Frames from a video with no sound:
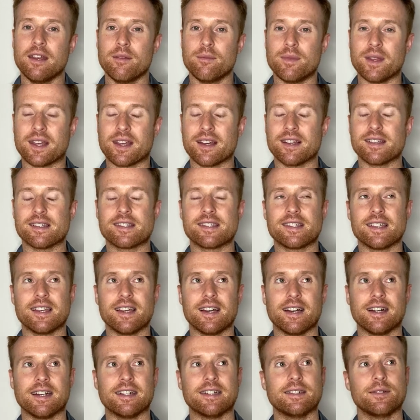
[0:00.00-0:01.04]
Because
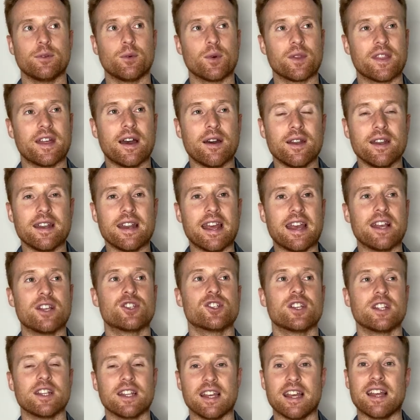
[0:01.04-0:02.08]
without an
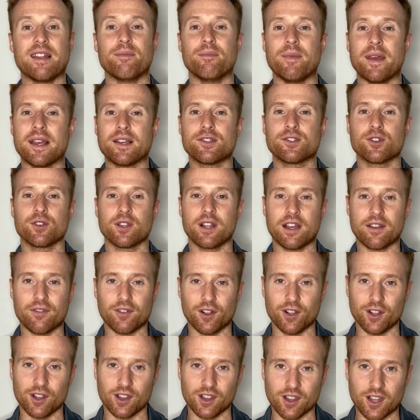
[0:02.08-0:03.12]
agent, it makes your life
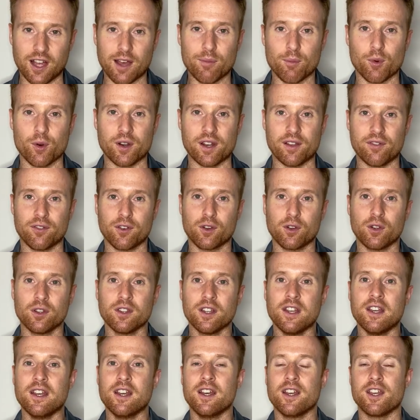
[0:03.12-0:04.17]
a lot more difficult.